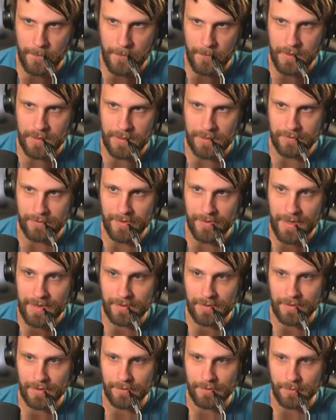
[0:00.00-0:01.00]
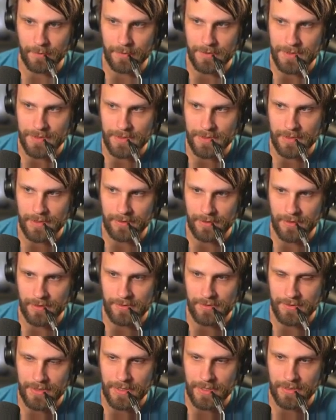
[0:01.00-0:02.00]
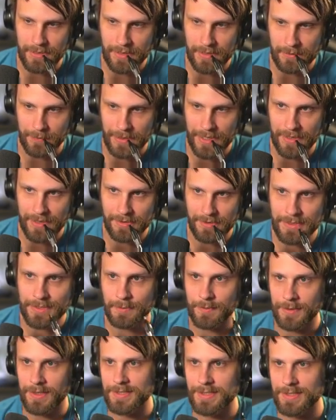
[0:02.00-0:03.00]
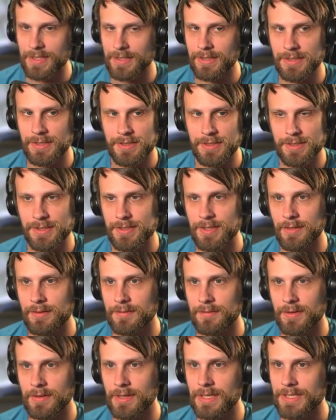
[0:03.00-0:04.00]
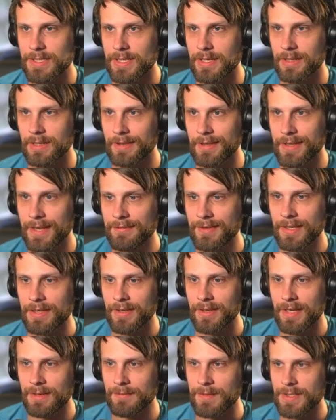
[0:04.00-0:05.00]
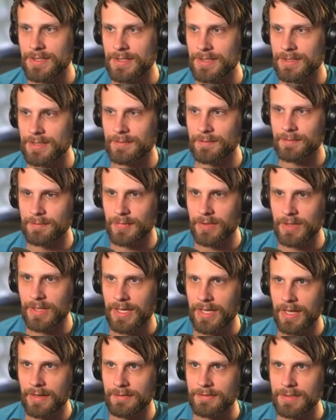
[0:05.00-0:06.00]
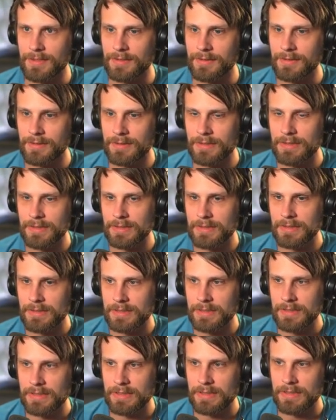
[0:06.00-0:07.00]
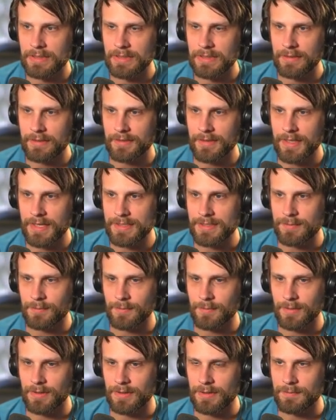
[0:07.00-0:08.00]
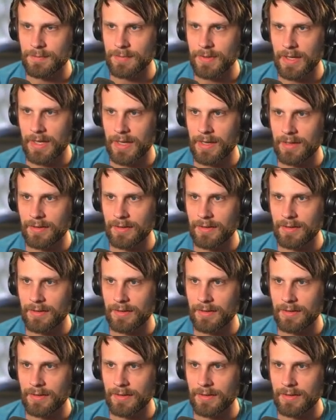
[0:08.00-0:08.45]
in that case, we just let Lolth die. I'm kind of surprised they didn't just go for us. 11 damage is pretty hefty. That's really bad.